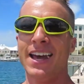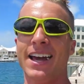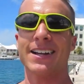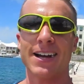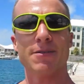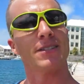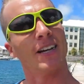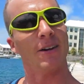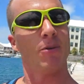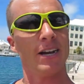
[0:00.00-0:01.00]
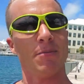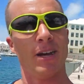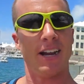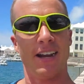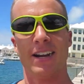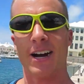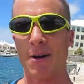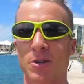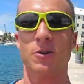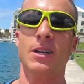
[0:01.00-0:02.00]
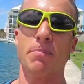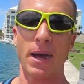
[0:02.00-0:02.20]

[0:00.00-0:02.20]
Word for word: and I was like, wait a minute, I'm doing it